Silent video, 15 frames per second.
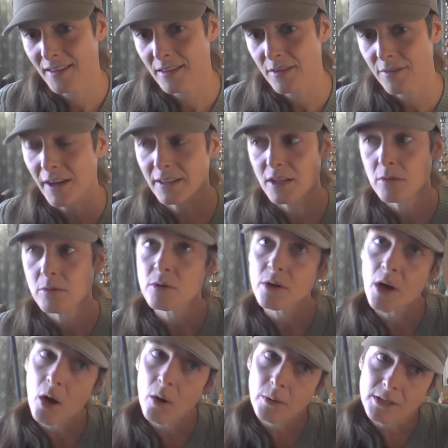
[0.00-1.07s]
The fact that you
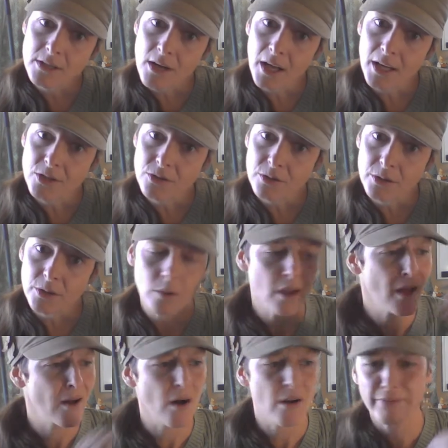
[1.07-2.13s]
know it's not true,
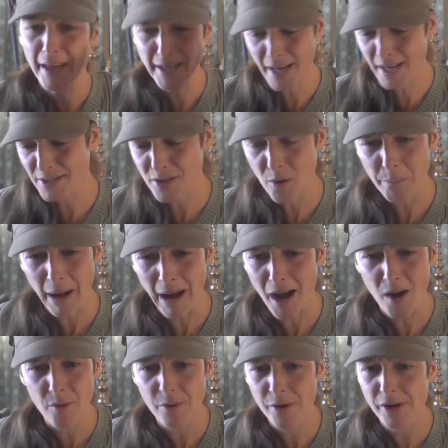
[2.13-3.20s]
that has no
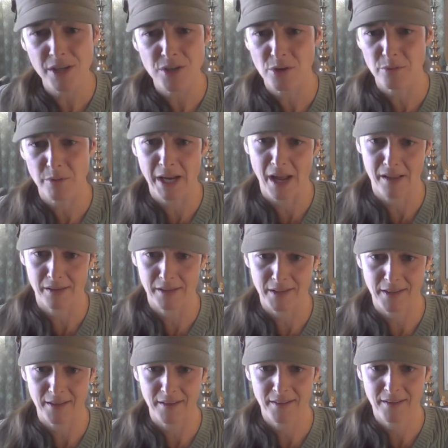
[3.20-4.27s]
power in your
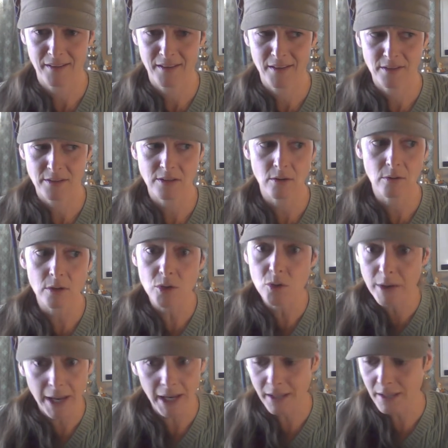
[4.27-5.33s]
reality. So you
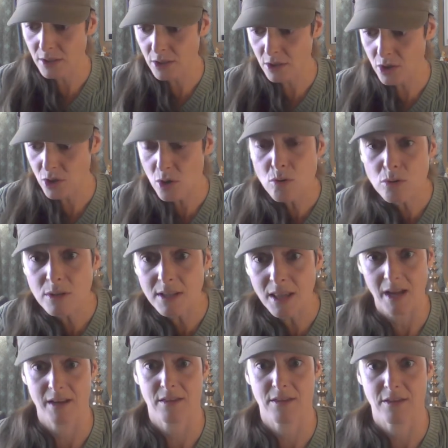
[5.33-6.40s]
can't use
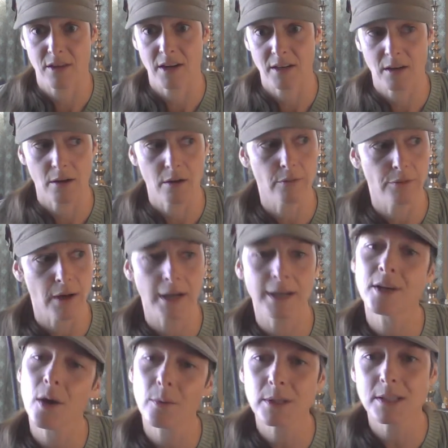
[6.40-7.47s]
that thought of, I
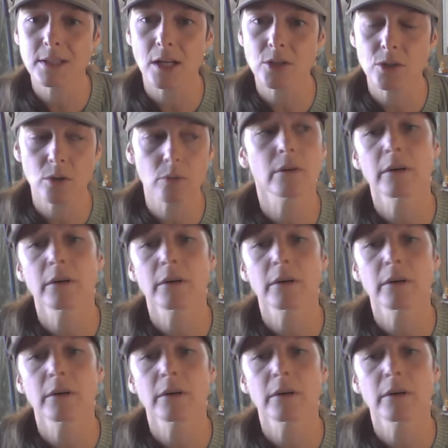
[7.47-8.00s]
know it's not true.